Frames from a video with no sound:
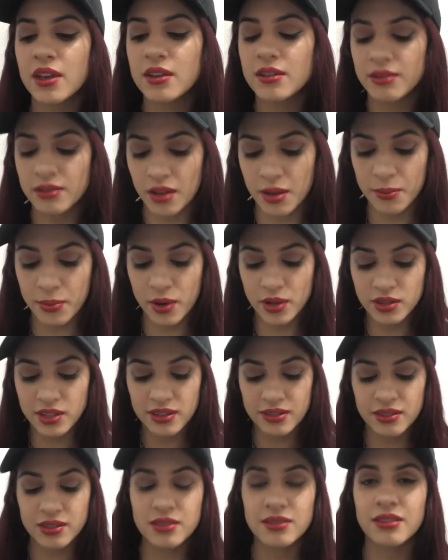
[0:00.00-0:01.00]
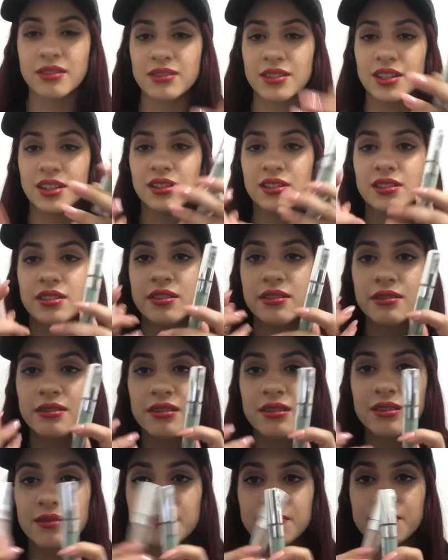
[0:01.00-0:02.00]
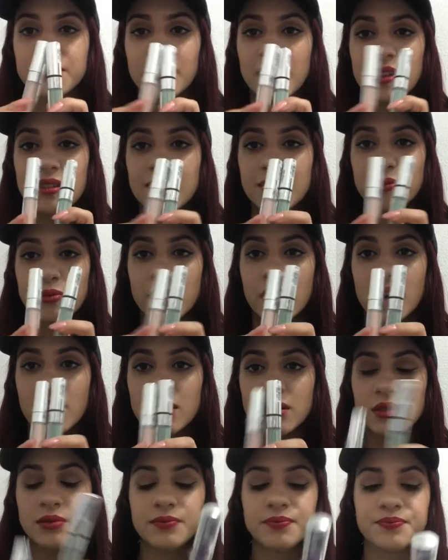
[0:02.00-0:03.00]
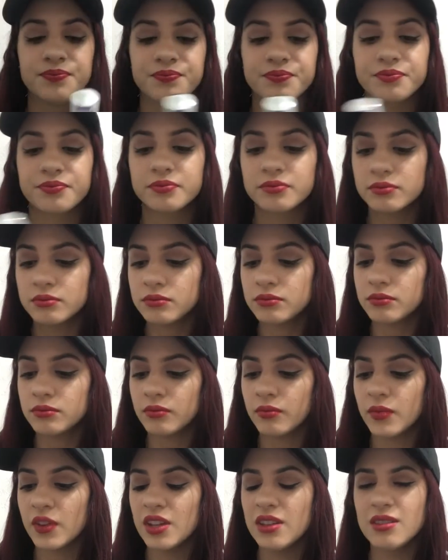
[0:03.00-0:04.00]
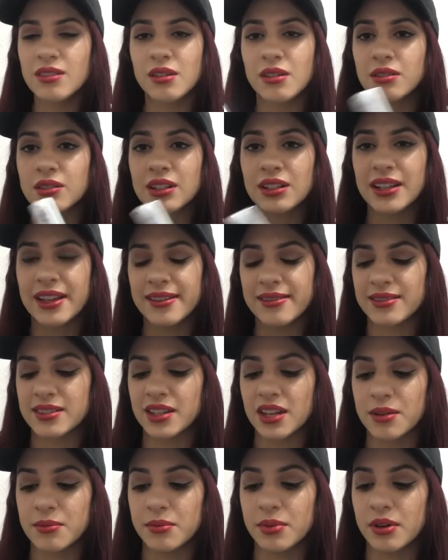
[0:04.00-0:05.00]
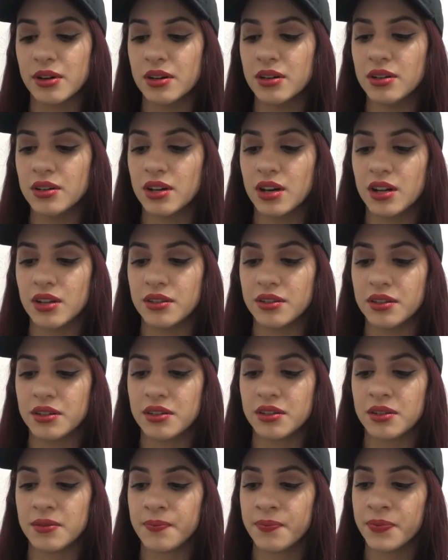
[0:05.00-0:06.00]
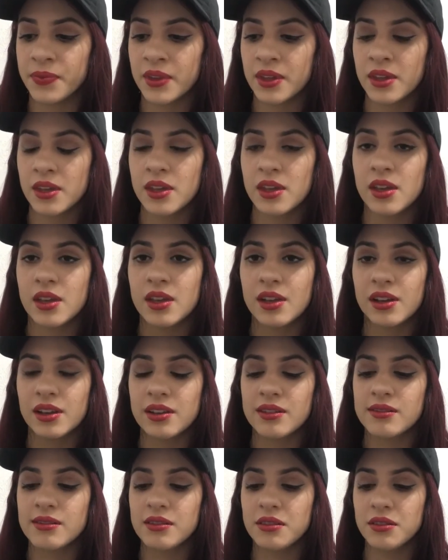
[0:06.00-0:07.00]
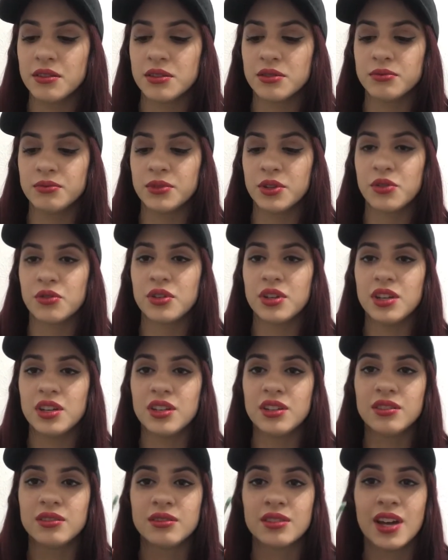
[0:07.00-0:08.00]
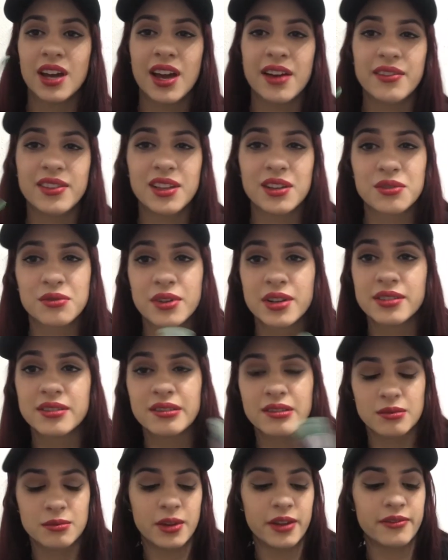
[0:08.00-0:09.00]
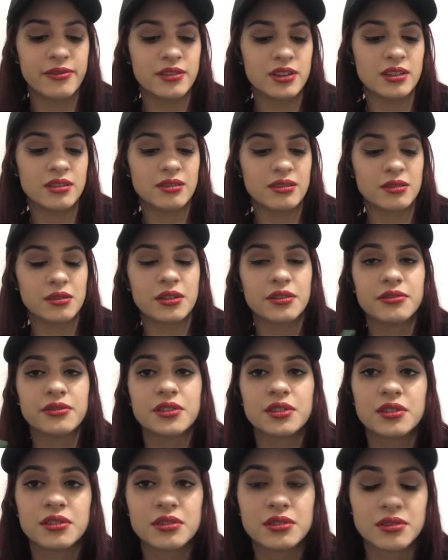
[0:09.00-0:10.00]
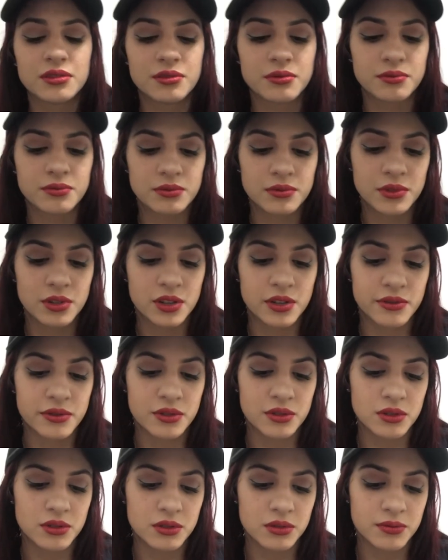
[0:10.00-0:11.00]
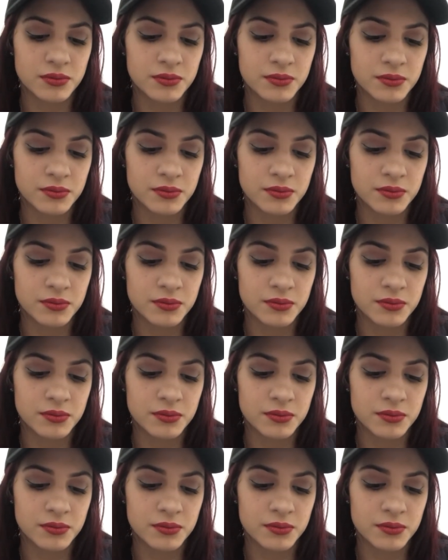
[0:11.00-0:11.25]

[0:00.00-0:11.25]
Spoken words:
So I bought these concealers as well. Is the last thing I bought on there, because you know, green, I have a lot of redness on my face, so I figured, you never know.